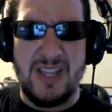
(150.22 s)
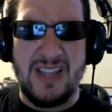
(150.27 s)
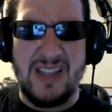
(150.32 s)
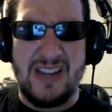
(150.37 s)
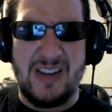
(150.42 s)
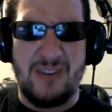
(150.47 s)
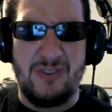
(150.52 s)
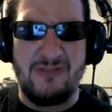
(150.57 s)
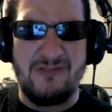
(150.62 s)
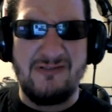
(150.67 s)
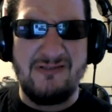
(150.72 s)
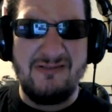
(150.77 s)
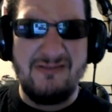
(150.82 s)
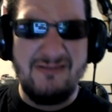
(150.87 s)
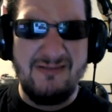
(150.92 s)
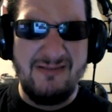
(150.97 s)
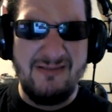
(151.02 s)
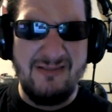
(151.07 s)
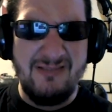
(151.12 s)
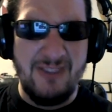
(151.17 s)
like
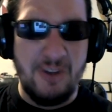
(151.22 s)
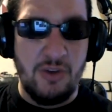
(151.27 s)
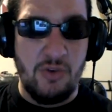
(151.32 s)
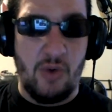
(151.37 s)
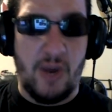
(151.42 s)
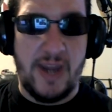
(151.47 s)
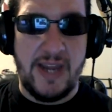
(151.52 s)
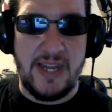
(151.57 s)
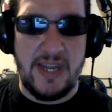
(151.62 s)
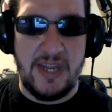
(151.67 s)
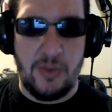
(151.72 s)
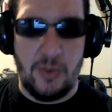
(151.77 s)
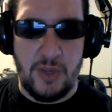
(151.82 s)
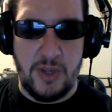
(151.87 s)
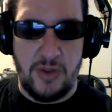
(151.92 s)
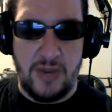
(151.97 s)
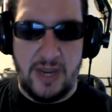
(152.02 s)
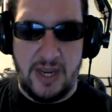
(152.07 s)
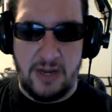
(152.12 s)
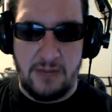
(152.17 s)
grindy when
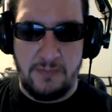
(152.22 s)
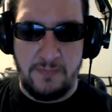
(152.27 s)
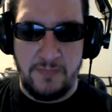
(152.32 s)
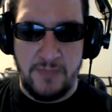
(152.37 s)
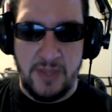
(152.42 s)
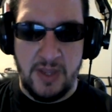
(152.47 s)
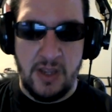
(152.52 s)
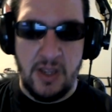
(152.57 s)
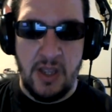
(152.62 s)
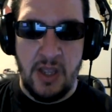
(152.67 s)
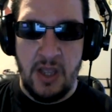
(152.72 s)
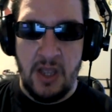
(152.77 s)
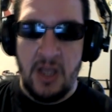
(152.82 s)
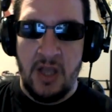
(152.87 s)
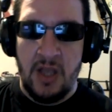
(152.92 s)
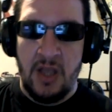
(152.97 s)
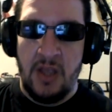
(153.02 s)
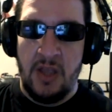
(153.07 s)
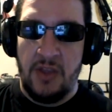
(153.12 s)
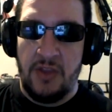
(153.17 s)
you hit them.
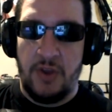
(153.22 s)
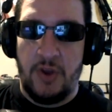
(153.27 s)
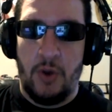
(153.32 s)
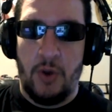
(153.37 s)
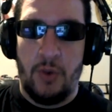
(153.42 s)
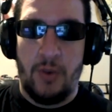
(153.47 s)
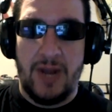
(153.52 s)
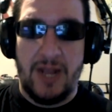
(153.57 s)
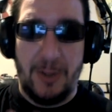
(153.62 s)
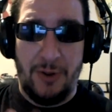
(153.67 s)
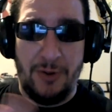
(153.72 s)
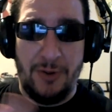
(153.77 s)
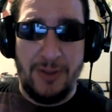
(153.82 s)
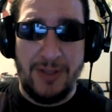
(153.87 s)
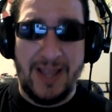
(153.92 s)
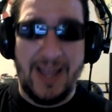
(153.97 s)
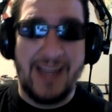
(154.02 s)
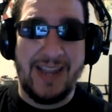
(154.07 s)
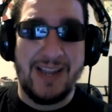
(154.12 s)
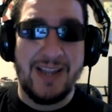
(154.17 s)
So what I don't
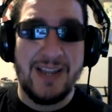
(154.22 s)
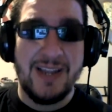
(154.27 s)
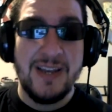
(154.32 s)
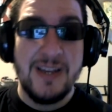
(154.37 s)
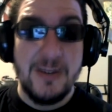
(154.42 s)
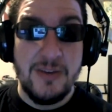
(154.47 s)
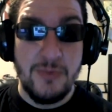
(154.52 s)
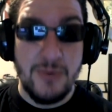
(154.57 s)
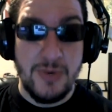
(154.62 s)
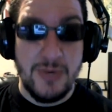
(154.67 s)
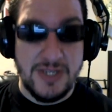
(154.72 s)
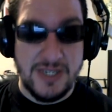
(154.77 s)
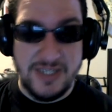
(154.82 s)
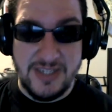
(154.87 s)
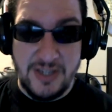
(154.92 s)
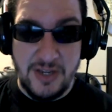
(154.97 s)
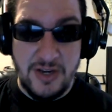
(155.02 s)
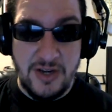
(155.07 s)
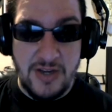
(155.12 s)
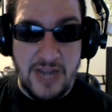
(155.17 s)
like, which
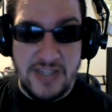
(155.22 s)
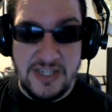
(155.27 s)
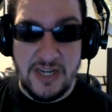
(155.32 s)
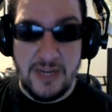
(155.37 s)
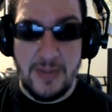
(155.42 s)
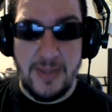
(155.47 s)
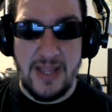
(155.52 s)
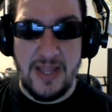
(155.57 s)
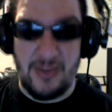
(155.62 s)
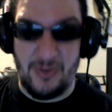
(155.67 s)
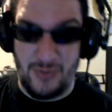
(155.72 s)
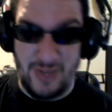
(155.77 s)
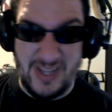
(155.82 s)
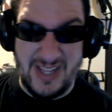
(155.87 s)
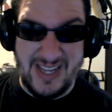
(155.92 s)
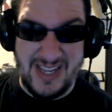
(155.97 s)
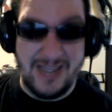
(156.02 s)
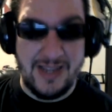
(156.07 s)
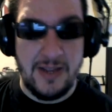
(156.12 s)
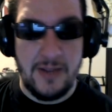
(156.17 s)
is, you guys are going to be like,
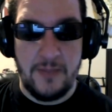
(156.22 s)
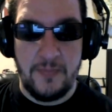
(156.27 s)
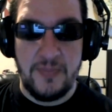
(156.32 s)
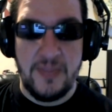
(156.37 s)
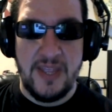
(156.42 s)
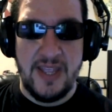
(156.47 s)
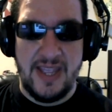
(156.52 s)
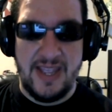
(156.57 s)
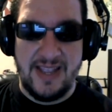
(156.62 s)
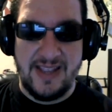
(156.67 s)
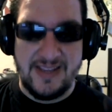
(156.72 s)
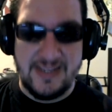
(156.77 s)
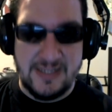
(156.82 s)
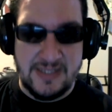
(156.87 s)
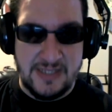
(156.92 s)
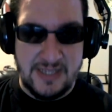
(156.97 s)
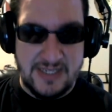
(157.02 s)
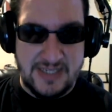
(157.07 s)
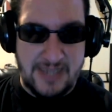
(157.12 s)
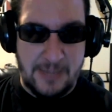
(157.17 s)
really?
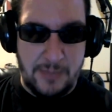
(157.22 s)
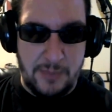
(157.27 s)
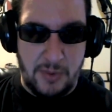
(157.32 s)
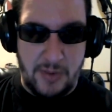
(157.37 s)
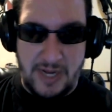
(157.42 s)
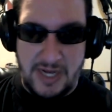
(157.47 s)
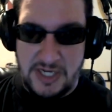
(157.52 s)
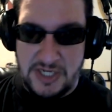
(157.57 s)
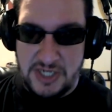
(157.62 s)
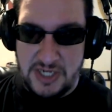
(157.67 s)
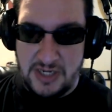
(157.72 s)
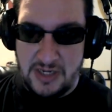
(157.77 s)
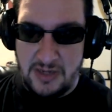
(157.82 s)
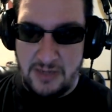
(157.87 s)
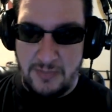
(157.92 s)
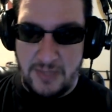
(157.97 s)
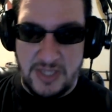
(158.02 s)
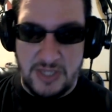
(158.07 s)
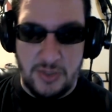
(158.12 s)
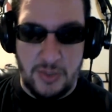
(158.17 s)
Is the
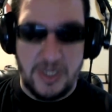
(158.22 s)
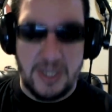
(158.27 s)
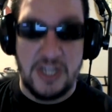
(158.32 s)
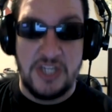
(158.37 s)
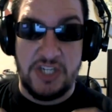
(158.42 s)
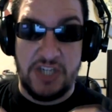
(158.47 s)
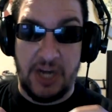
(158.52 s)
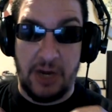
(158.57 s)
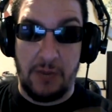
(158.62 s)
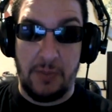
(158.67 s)
separation between the share